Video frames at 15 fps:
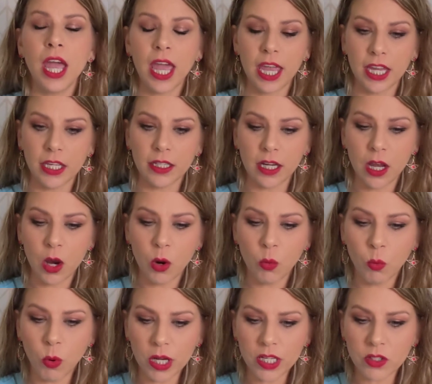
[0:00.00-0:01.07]
And
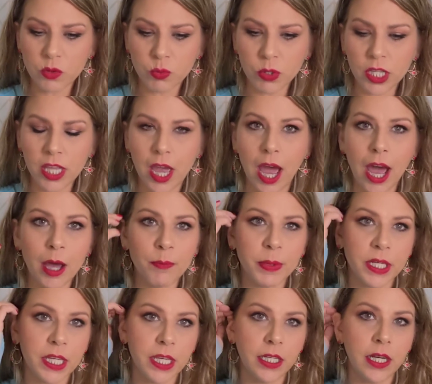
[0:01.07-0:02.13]
what is really
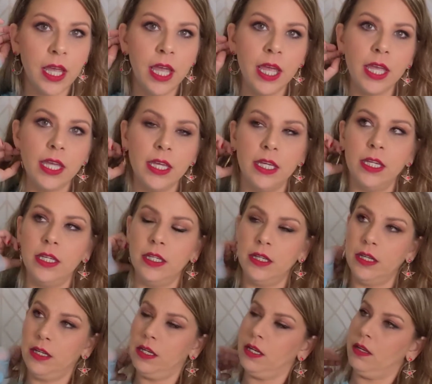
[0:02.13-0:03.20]
happening in